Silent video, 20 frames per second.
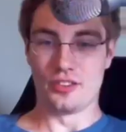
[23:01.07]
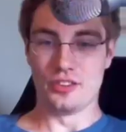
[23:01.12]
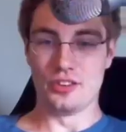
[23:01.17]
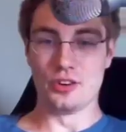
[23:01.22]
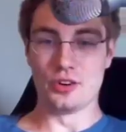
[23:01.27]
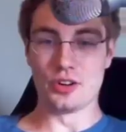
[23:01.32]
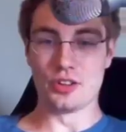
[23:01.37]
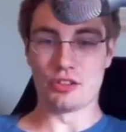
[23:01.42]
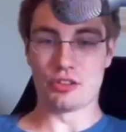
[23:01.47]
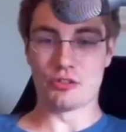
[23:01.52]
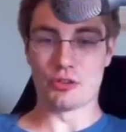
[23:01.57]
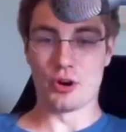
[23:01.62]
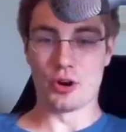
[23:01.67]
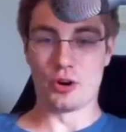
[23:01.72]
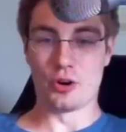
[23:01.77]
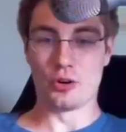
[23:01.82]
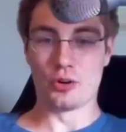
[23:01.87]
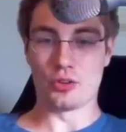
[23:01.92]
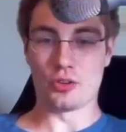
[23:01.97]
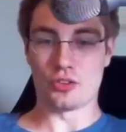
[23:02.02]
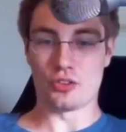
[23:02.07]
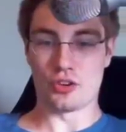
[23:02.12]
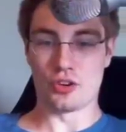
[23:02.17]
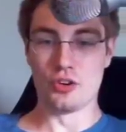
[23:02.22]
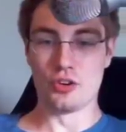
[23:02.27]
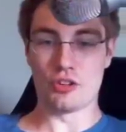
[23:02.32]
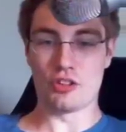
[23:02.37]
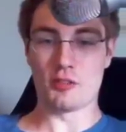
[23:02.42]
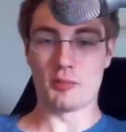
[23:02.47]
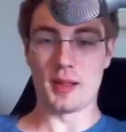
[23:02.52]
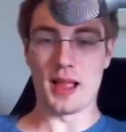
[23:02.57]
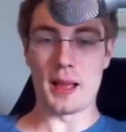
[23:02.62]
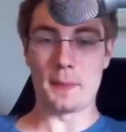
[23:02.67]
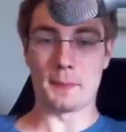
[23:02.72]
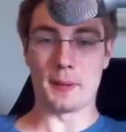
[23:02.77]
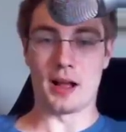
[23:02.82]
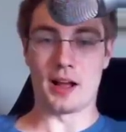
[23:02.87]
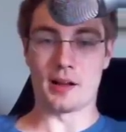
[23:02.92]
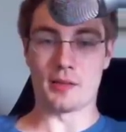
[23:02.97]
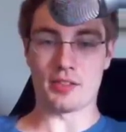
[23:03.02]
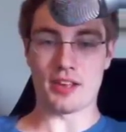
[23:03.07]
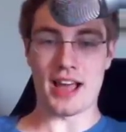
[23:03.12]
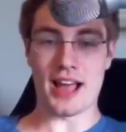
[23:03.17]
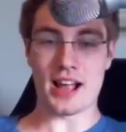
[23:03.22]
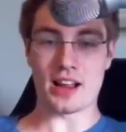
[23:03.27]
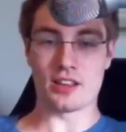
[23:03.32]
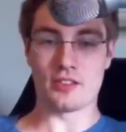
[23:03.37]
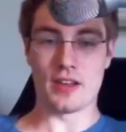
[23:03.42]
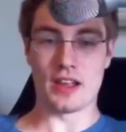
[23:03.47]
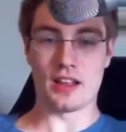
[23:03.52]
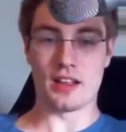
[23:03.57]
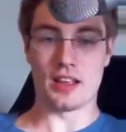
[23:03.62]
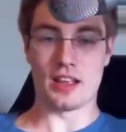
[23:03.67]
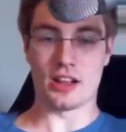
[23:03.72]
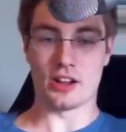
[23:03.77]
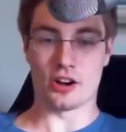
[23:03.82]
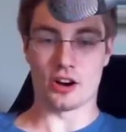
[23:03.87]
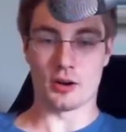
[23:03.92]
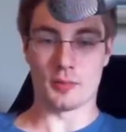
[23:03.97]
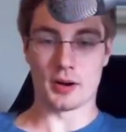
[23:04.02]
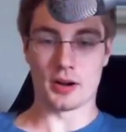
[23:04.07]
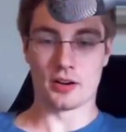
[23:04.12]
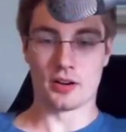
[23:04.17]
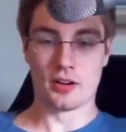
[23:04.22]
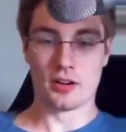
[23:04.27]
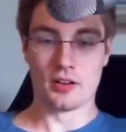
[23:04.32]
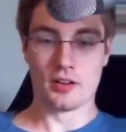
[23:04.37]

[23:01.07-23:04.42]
you can throw two splat bombs, activate ink armor,